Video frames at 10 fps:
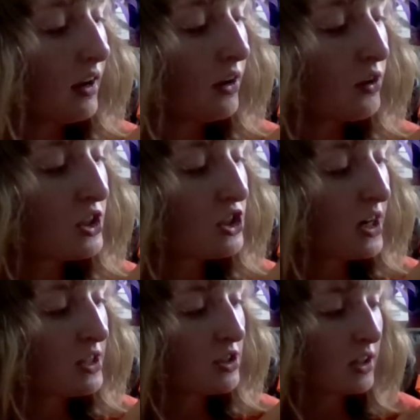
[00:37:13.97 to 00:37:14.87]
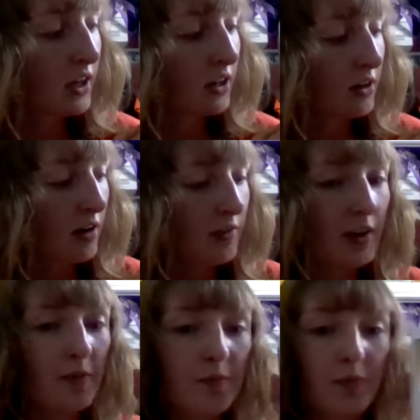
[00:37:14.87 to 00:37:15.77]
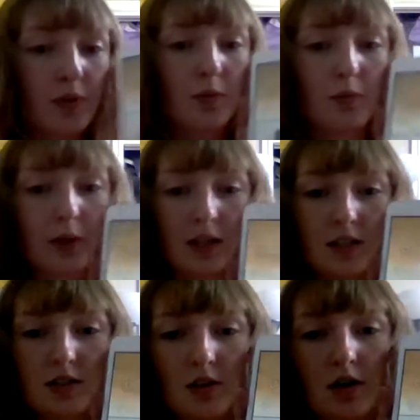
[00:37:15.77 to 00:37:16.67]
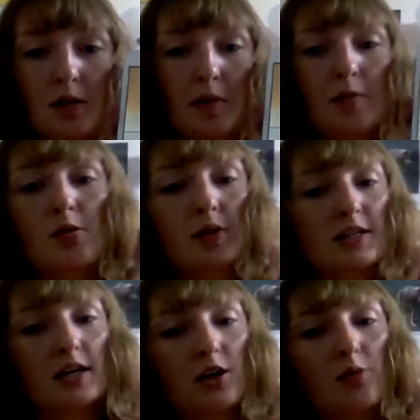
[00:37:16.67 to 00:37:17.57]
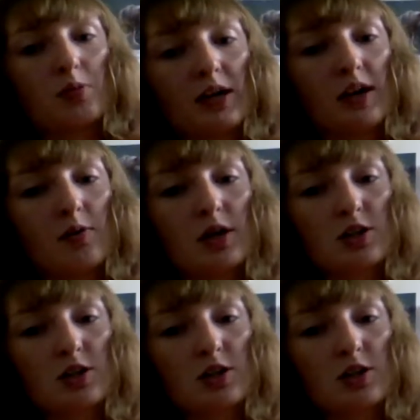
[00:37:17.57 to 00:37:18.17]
You can change the color of it based on maybe what deck you're playing with.